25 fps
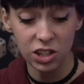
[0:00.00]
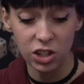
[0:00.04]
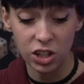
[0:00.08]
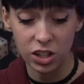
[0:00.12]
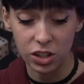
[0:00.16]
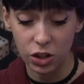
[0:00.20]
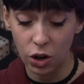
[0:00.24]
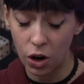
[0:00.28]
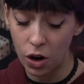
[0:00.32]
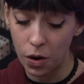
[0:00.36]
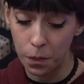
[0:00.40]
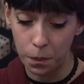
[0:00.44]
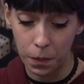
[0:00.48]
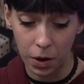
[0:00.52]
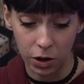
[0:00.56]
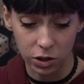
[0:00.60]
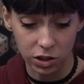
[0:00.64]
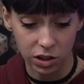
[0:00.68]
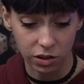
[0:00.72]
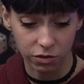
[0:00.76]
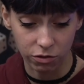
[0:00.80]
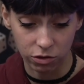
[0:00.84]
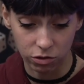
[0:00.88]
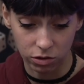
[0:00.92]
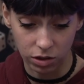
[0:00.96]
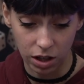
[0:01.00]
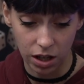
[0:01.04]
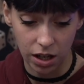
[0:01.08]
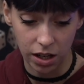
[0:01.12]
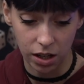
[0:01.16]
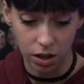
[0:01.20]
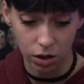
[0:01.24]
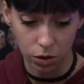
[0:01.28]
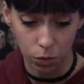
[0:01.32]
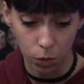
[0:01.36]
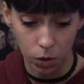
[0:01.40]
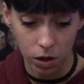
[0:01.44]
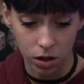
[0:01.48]
she's got a bunch of really
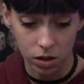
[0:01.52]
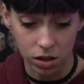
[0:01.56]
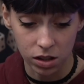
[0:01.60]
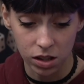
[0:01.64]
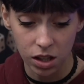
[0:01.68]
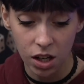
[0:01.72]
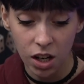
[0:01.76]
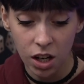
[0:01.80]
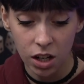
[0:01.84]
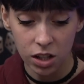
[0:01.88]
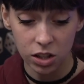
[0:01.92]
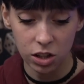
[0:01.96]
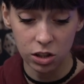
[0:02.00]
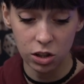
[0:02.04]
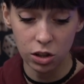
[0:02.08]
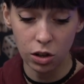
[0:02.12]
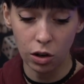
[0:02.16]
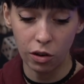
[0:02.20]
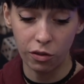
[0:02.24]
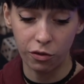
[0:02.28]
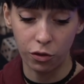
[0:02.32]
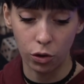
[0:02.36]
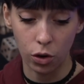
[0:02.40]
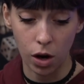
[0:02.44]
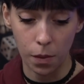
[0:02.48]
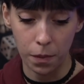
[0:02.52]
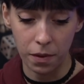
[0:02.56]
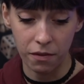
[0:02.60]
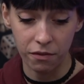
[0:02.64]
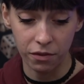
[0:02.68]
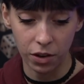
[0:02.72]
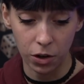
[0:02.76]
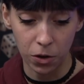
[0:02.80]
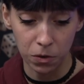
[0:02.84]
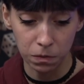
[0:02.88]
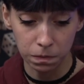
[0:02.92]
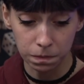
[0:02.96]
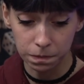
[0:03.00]
good ones. So she's got a 4-up
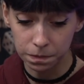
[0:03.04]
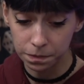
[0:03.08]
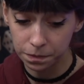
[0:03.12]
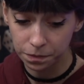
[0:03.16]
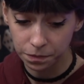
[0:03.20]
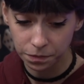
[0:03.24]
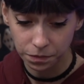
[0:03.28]
invuln.